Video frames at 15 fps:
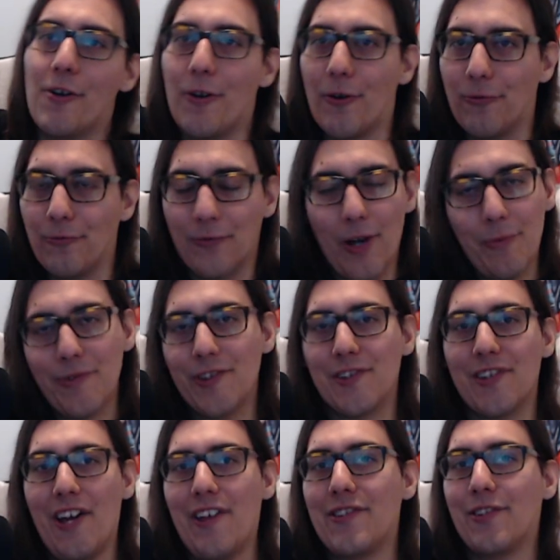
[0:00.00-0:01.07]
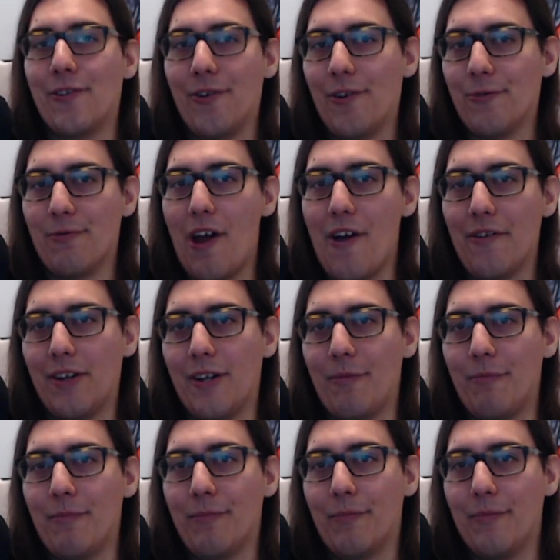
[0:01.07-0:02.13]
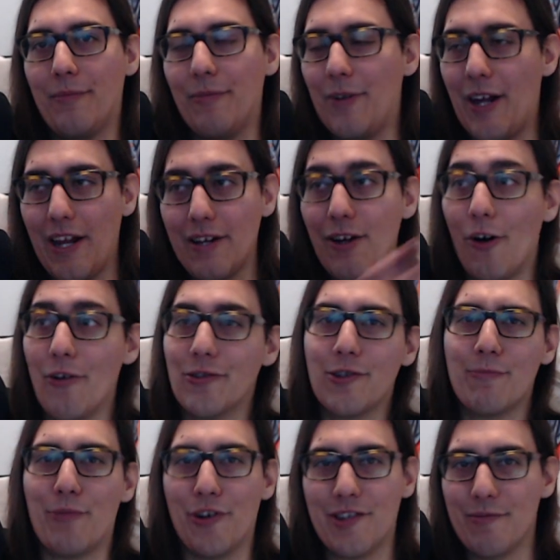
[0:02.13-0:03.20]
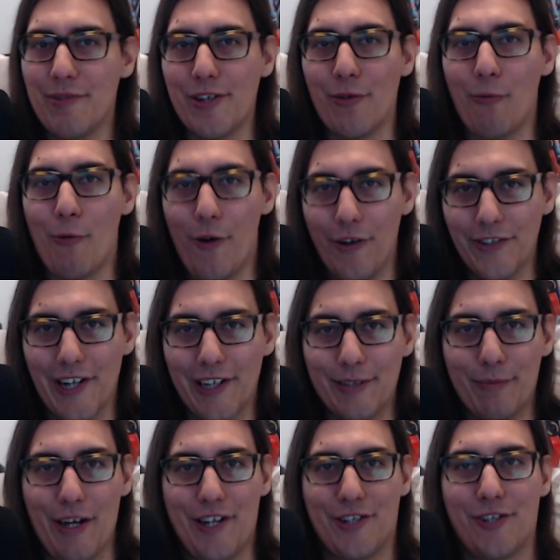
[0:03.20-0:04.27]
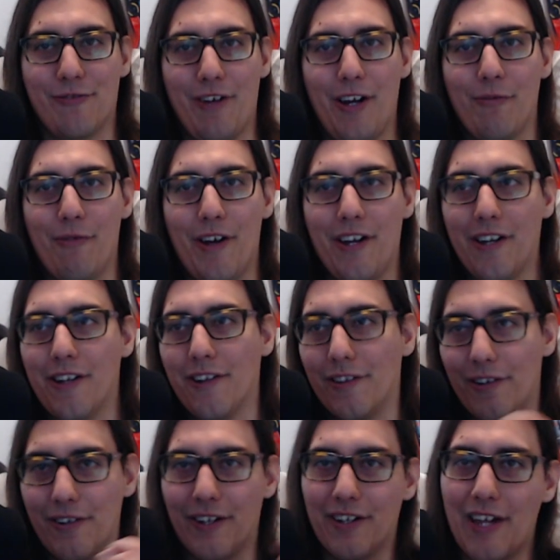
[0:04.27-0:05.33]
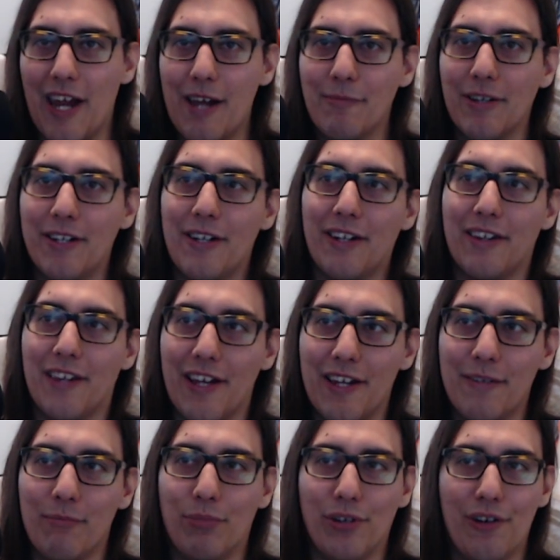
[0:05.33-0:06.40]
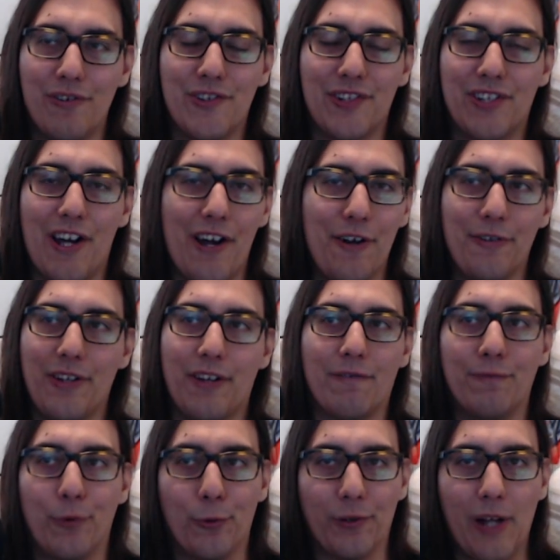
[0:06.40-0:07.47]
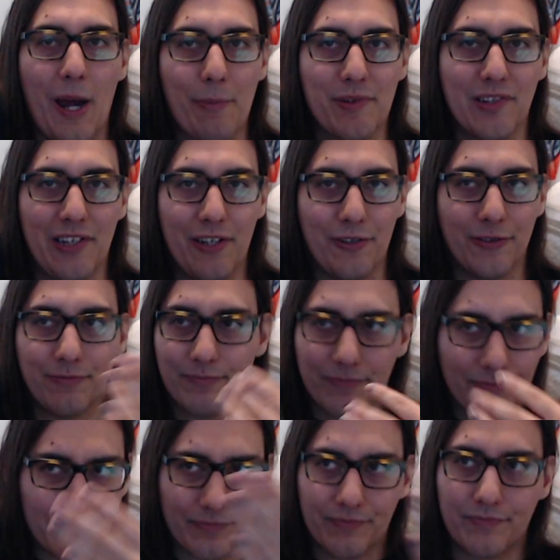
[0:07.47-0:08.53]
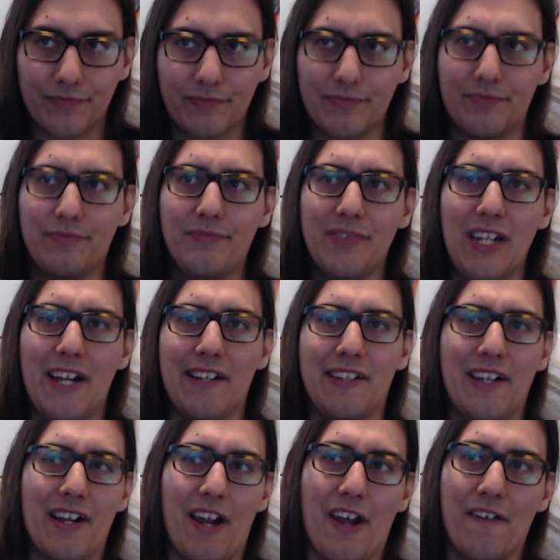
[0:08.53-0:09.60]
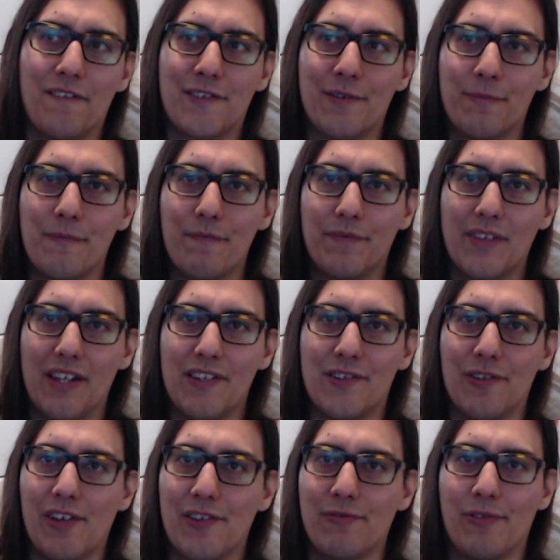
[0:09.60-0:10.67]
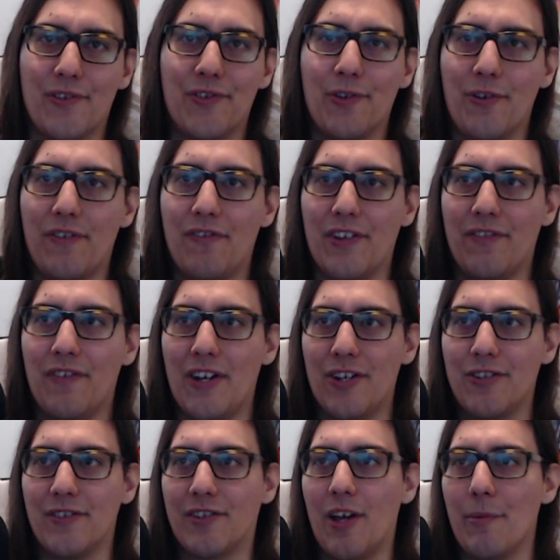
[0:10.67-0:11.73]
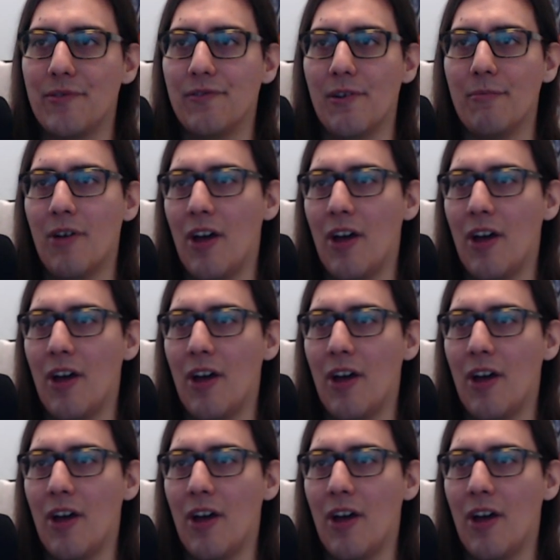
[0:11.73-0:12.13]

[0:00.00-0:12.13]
rubs his side skirt around him, and also puts him in the wall down the back straightaway. Hamlin then blows a tire like 4 laps later and DNFs. So that's where his 35th finish comes from.